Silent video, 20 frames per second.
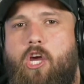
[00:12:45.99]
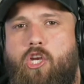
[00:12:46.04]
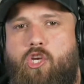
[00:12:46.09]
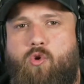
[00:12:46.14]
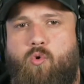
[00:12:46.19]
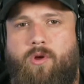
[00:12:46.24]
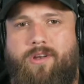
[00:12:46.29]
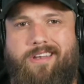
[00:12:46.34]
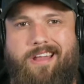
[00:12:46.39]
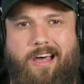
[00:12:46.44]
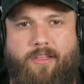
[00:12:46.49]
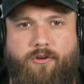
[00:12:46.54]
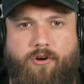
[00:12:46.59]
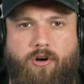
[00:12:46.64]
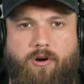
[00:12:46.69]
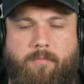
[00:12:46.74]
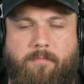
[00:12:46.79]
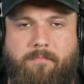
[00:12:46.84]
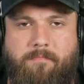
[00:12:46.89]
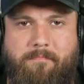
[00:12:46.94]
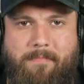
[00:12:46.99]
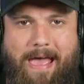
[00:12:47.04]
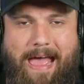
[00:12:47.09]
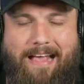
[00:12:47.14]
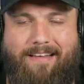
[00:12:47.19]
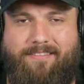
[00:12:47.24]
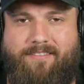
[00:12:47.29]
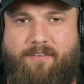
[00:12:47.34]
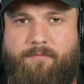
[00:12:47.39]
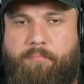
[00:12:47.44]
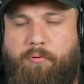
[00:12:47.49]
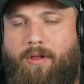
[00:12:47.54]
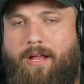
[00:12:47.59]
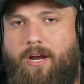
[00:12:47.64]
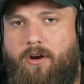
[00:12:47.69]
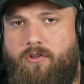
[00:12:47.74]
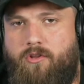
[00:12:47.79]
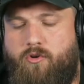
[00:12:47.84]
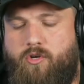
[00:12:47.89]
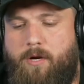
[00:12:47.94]
to another massive
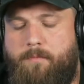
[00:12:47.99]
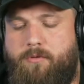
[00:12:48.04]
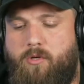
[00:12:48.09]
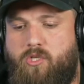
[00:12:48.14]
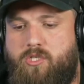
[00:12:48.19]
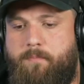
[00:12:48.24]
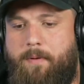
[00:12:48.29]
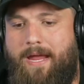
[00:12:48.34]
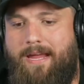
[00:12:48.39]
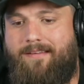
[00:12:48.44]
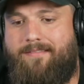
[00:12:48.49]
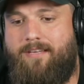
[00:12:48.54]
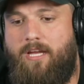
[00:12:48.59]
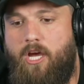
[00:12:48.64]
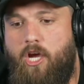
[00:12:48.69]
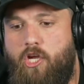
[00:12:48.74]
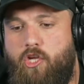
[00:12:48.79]
player in the crypto space,